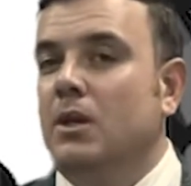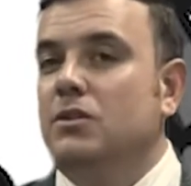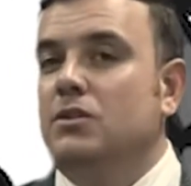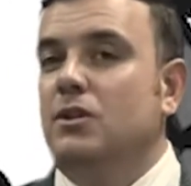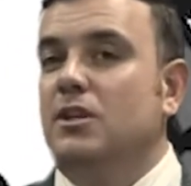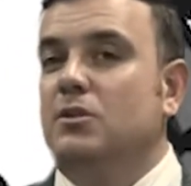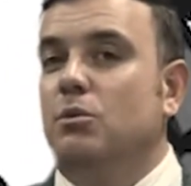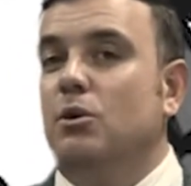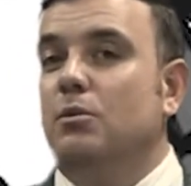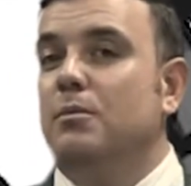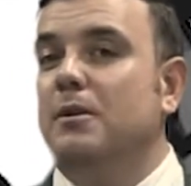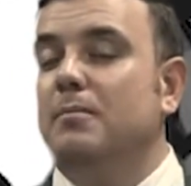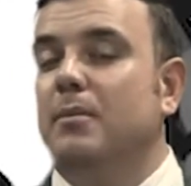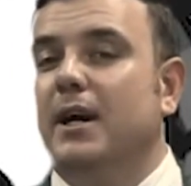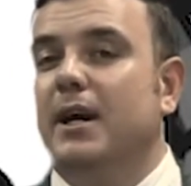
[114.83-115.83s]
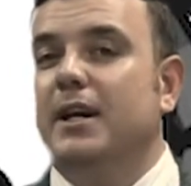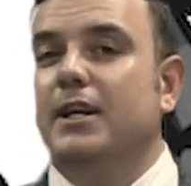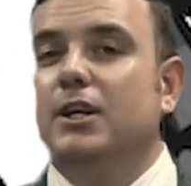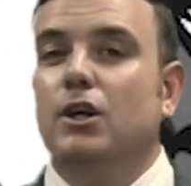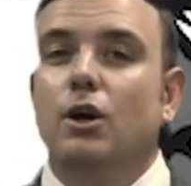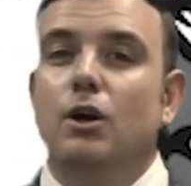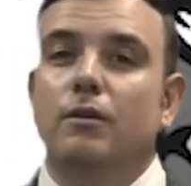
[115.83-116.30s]
so that's what we mean by
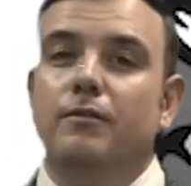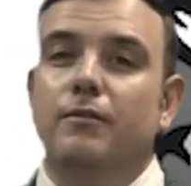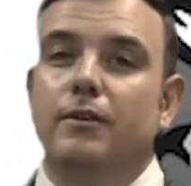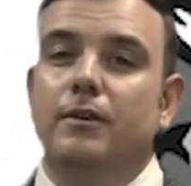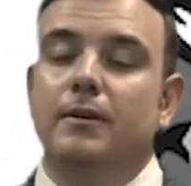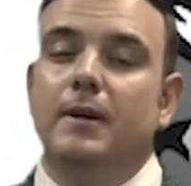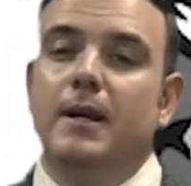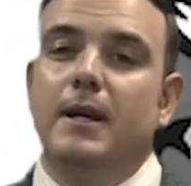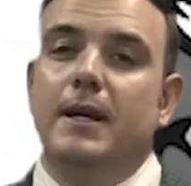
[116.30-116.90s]
covert